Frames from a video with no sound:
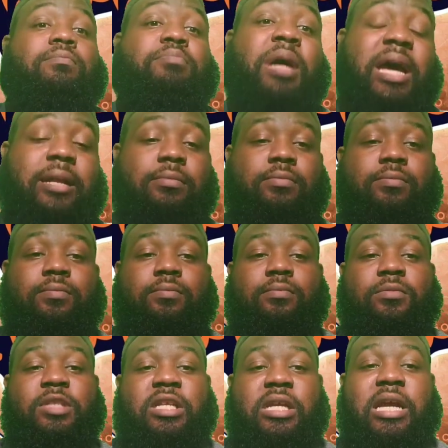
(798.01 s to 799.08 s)
But
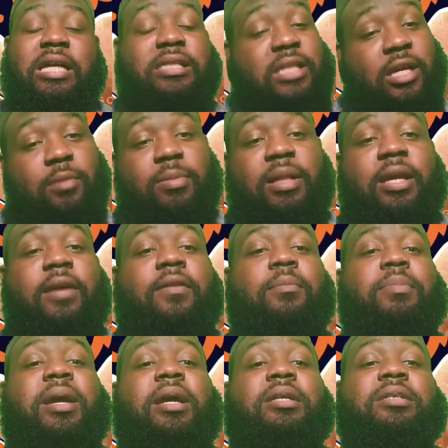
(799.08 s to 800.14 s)
I still believe the
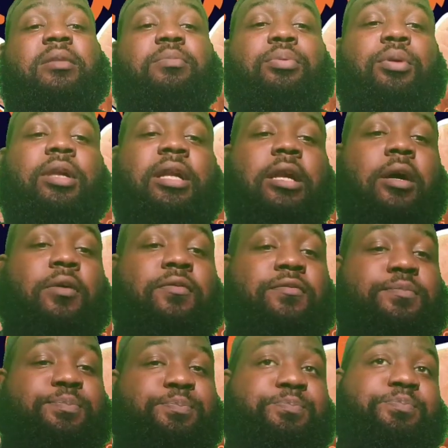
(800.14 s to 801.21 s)
Bears can pull it off.
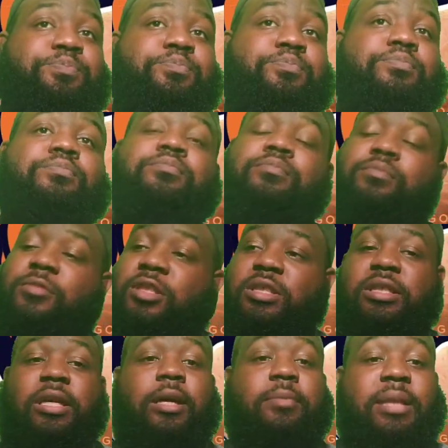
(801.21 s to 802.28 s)
I
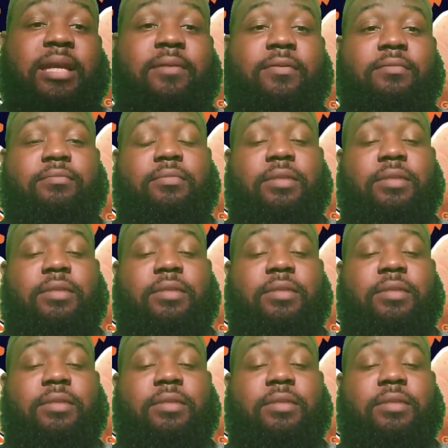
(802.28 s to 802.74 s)
still believe the